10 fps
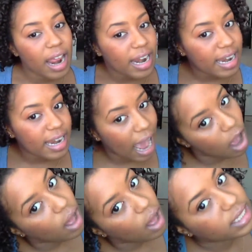
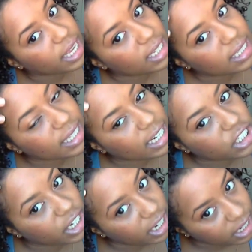Now I'll take a
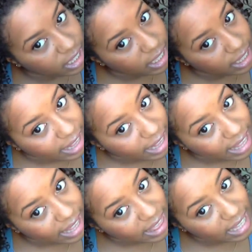section like
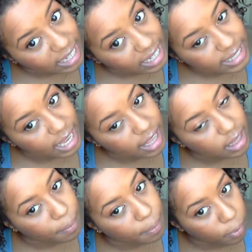this and
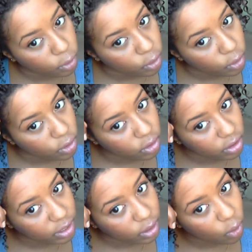then pull
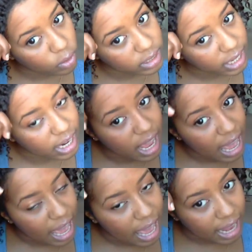and hold it.
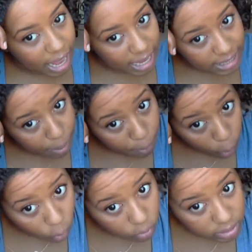And as I'm
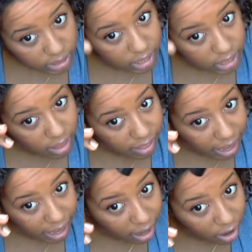holding the
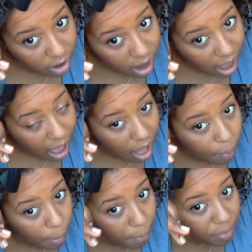hair,
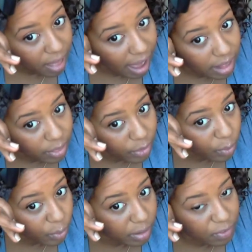I'll apply a little
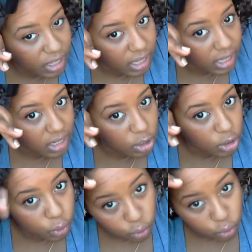bit of heat
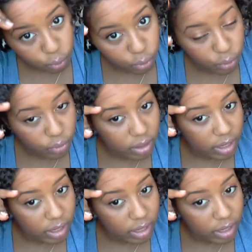to the root,